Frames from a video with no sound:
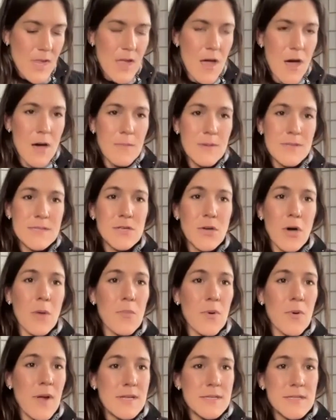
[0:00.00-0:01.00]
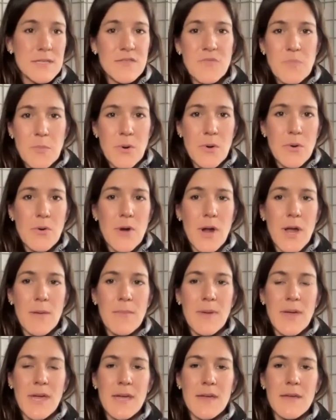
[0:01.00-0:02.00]
It's comprehensive
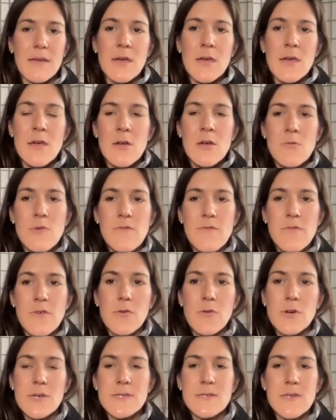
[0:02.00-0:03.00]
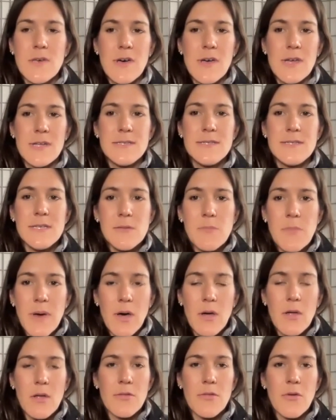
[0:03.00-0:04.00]
programming. We focus on deep
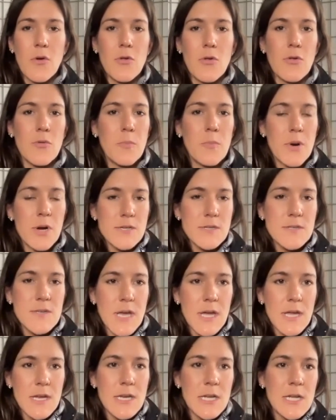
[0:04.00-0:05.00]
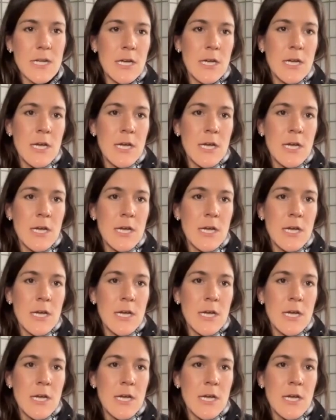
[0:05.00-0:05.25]
health, whole person.